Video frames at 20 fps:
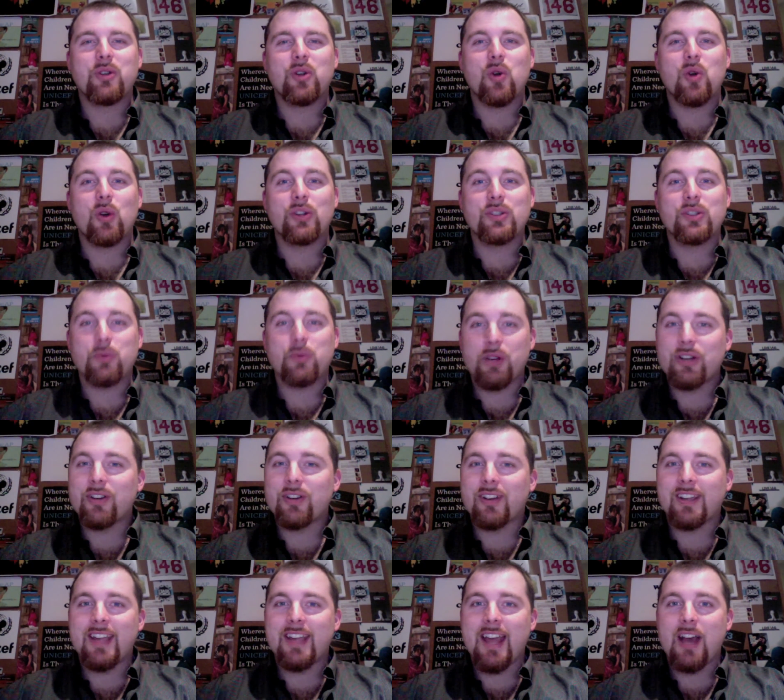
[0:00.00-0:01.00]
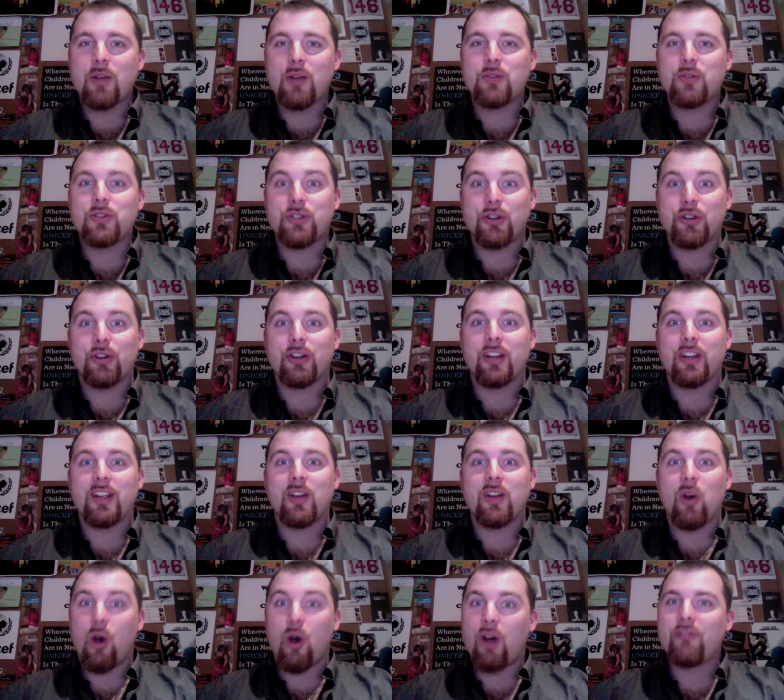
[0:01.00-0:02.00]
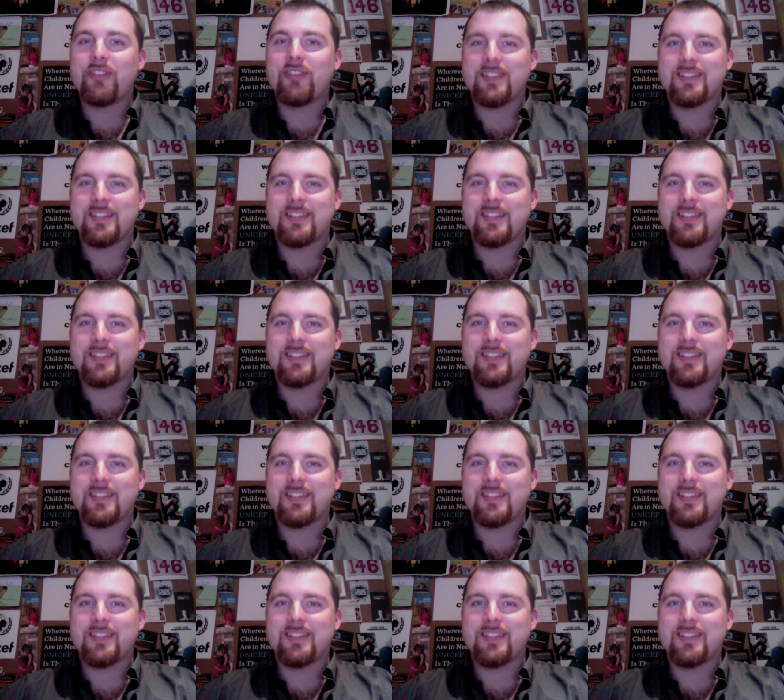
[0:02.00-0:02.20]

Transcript: or Twitter account during office